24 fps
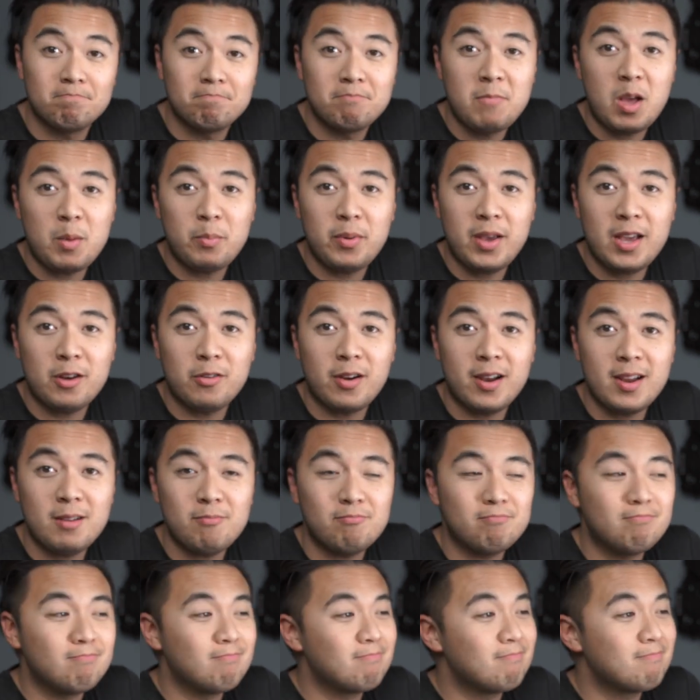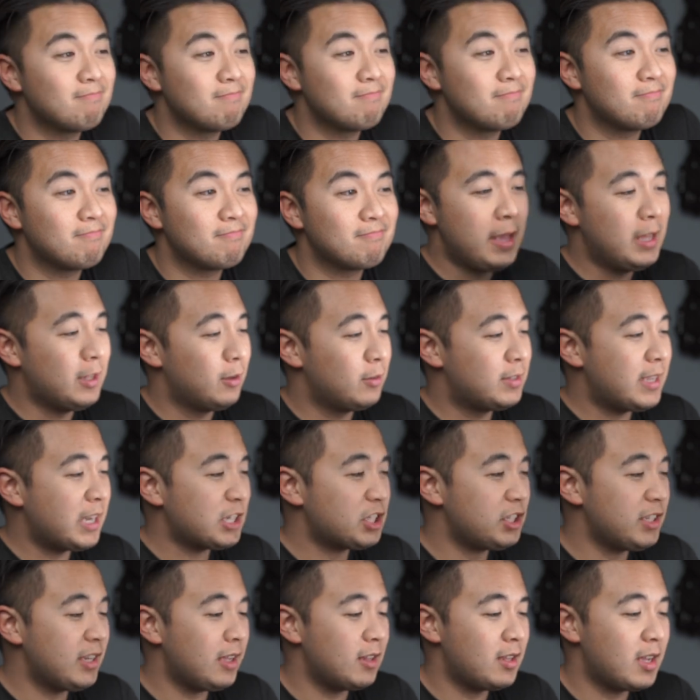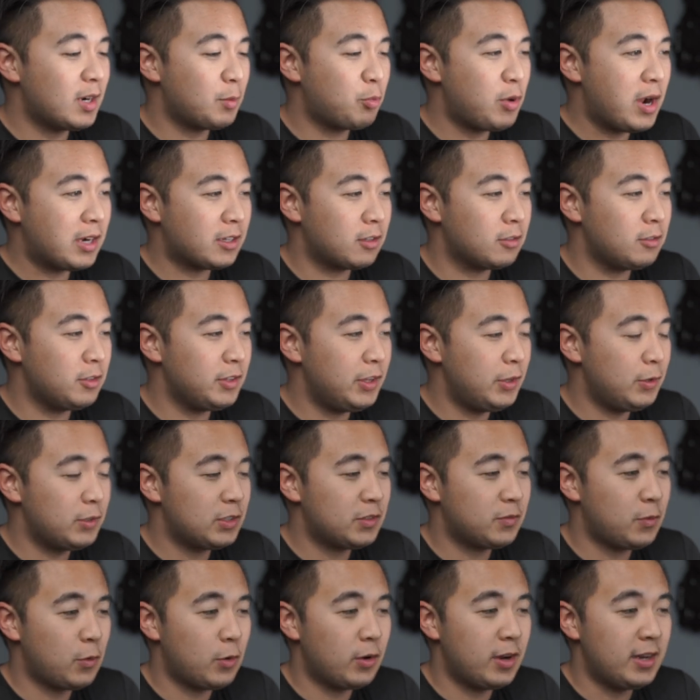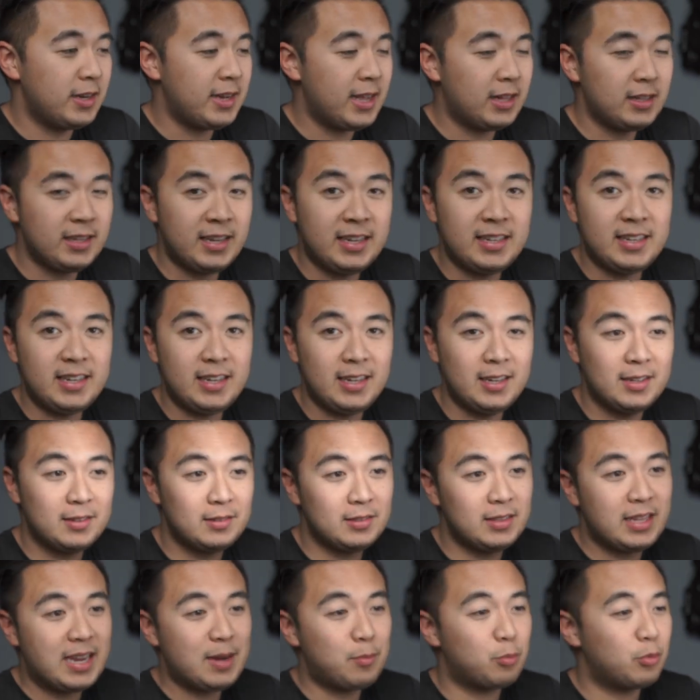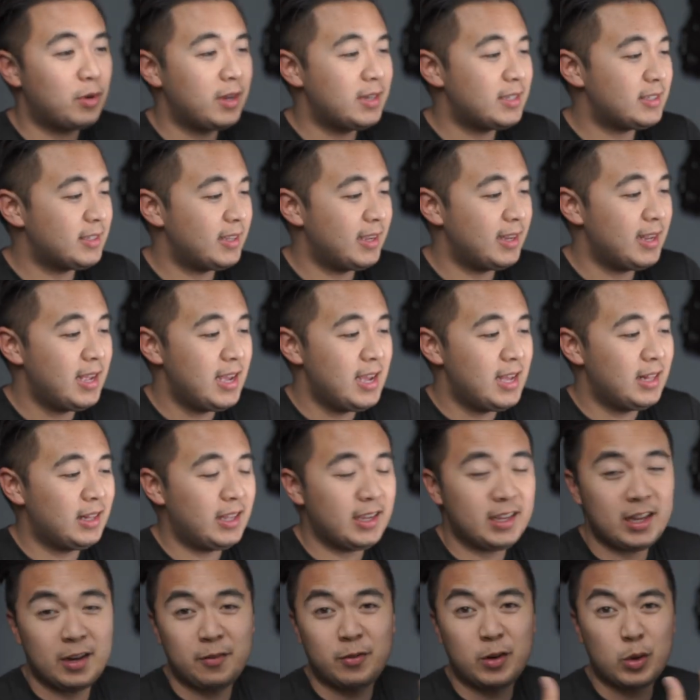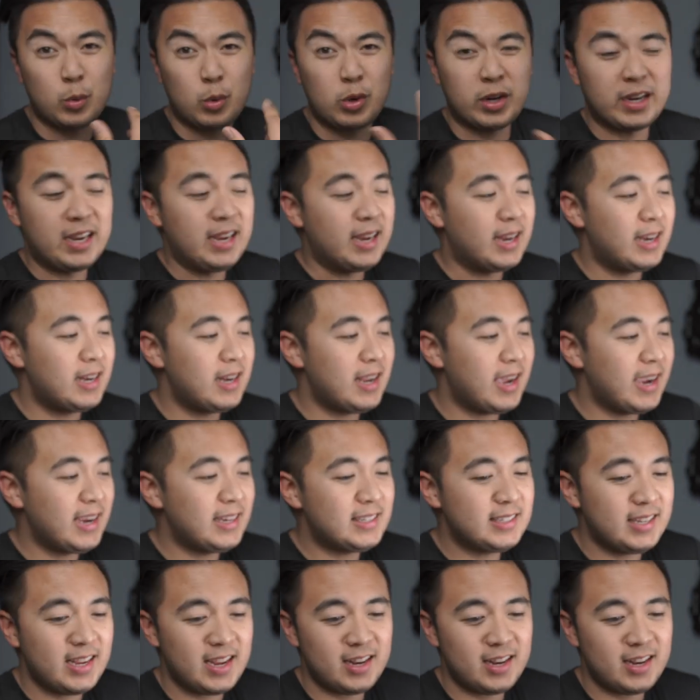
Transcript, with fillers: Not bad, right? There's actually a lot of practical use for an LED light bracelet, like if you're working at night